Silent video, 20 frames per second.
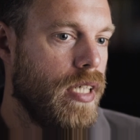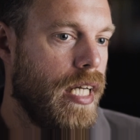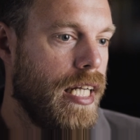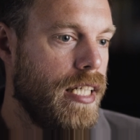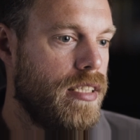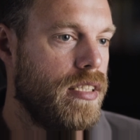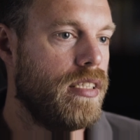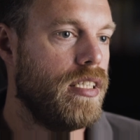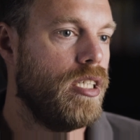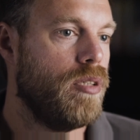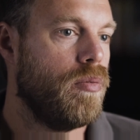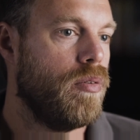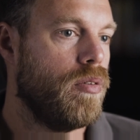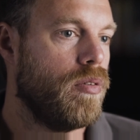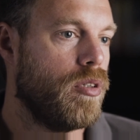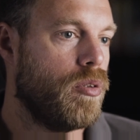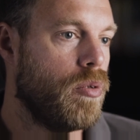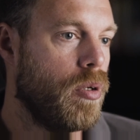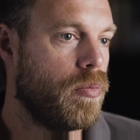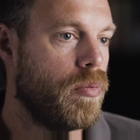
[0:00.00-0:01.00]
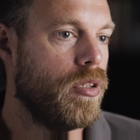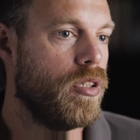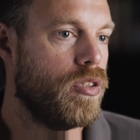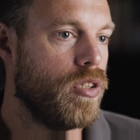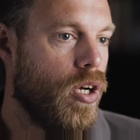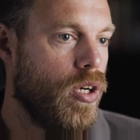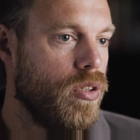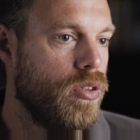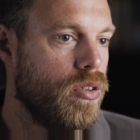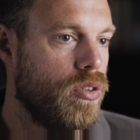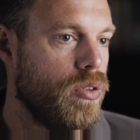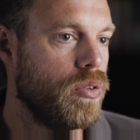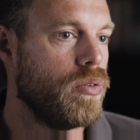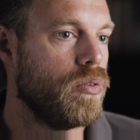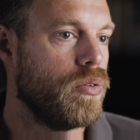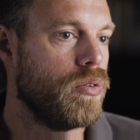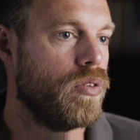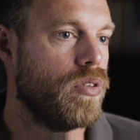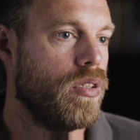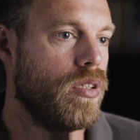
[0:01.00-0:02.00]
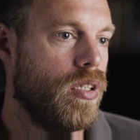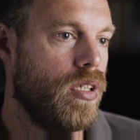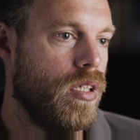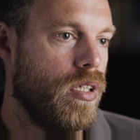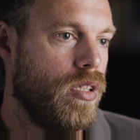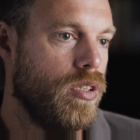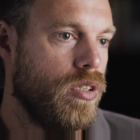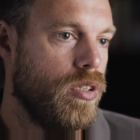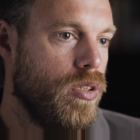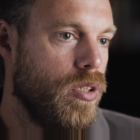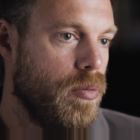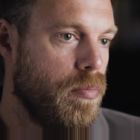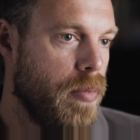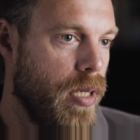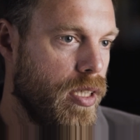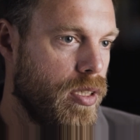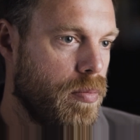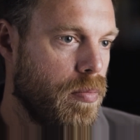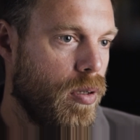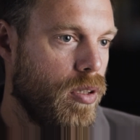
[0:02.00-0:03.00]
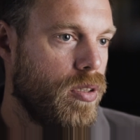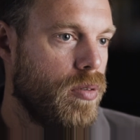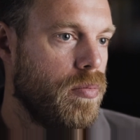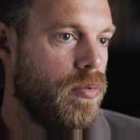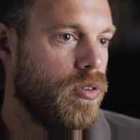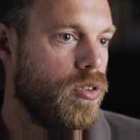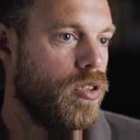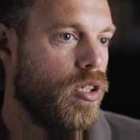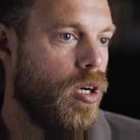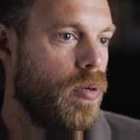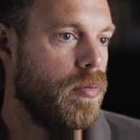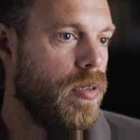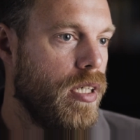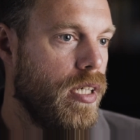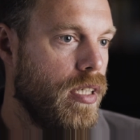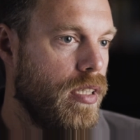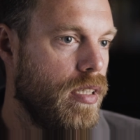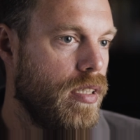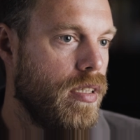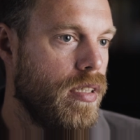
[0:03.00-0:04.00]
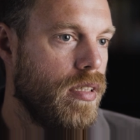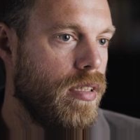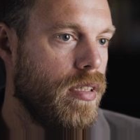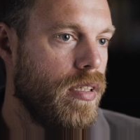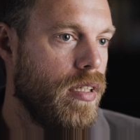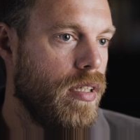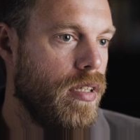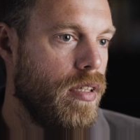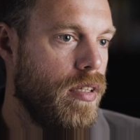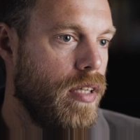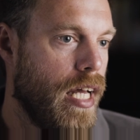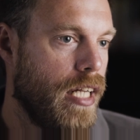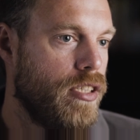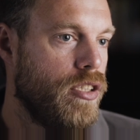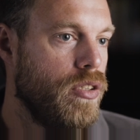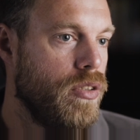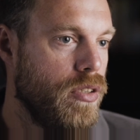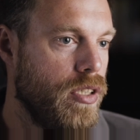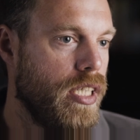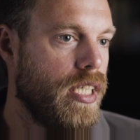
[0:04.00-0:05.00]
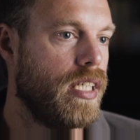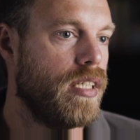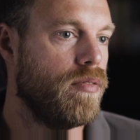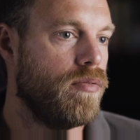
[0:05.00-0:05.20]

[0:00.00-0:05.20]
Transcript: entity equipped with its own tools to do the best possible job in that unique